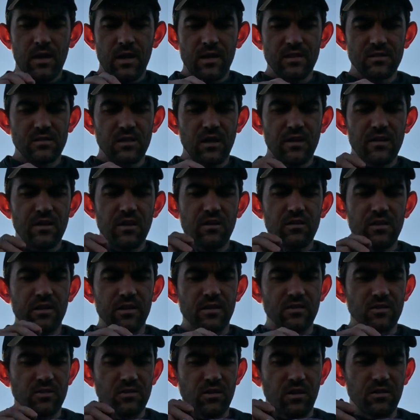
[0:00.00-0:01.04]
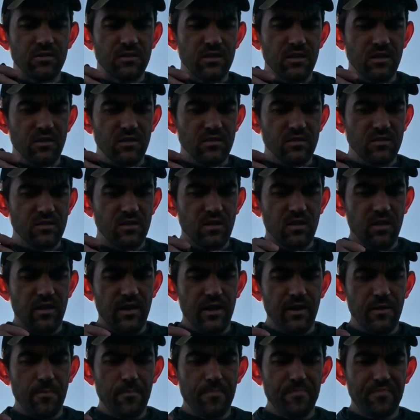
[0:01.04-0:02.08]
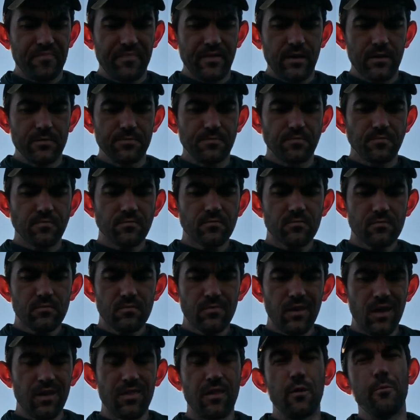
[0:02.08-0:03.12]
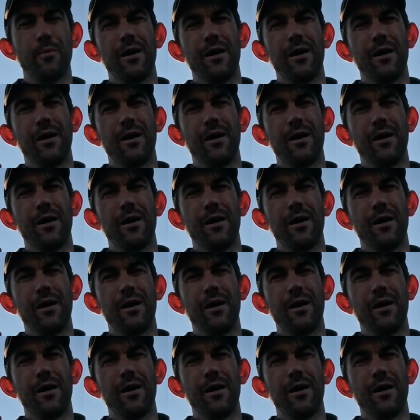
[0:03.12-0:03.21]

it's not nearly as salty as the